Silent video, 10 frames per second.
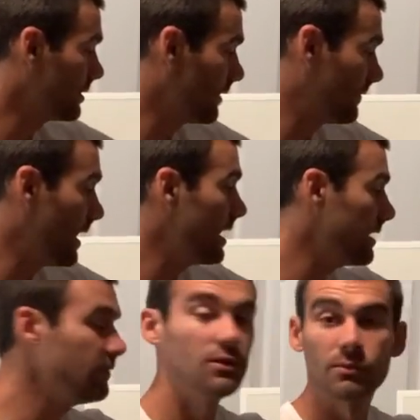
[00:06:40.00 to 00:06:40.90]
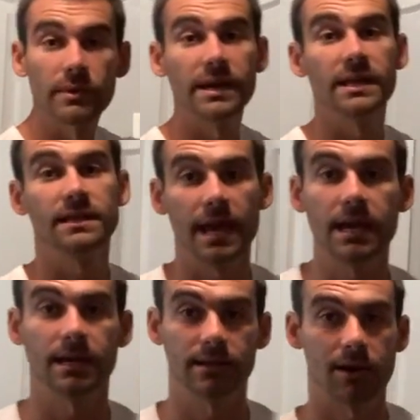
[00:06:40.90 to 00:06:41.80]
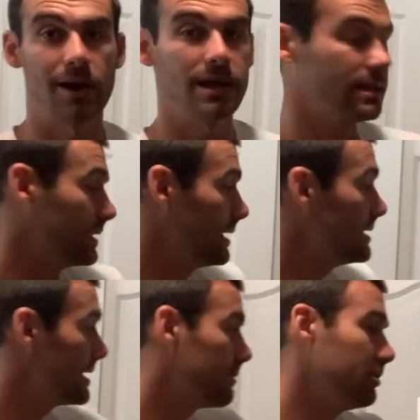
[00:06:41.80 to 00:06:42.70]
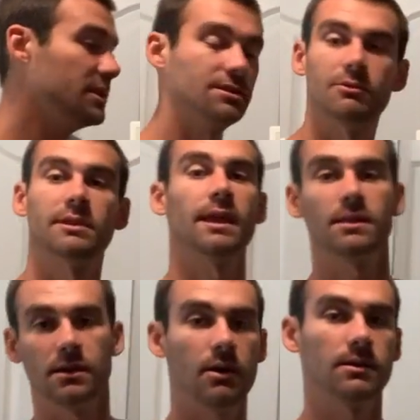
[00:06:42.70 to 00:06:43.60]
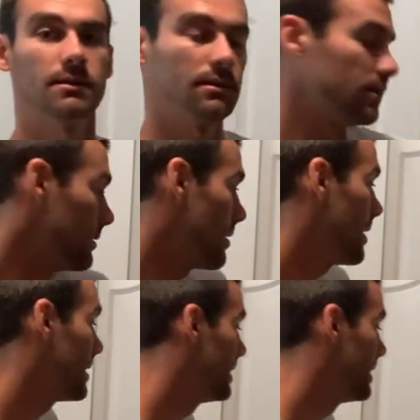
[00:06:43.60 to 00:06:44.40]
if they give you the read, take it. All right, it's an easy completion. We'll take the yards. All right,